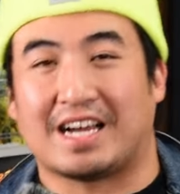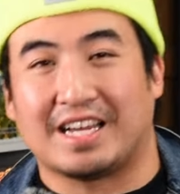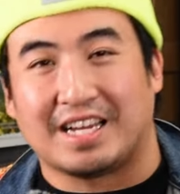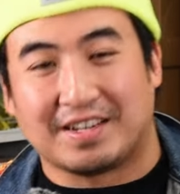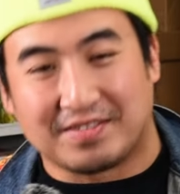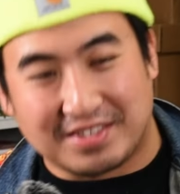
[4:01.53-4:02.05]
I
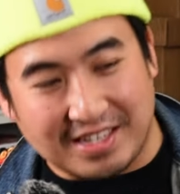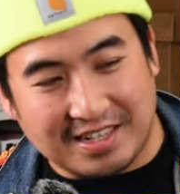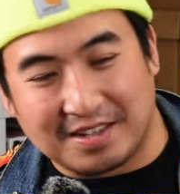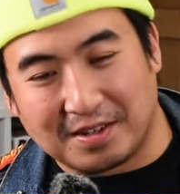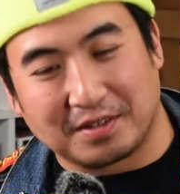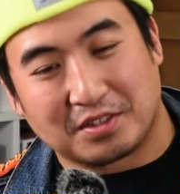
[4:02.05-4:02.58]
have said
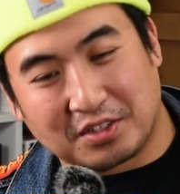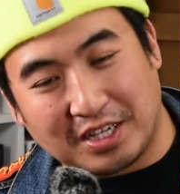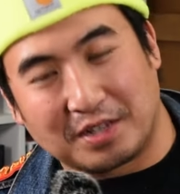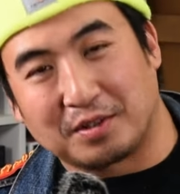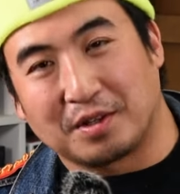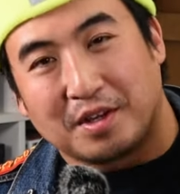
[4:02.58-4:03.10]
it on this
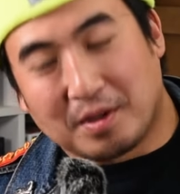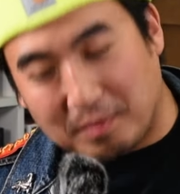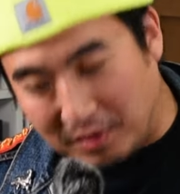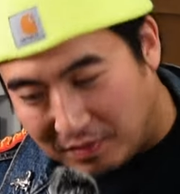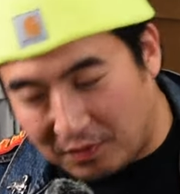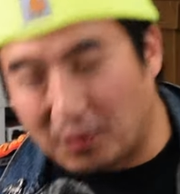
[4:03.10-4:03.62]
channel
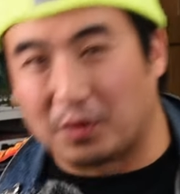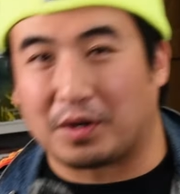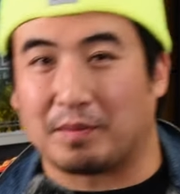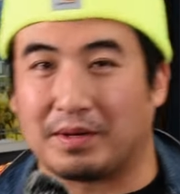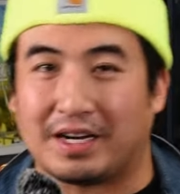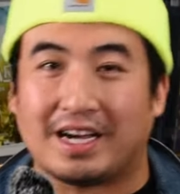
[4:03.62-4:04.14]

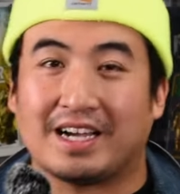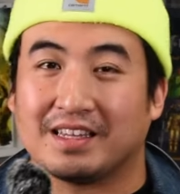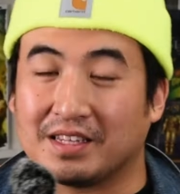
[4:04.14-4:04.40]
before, but I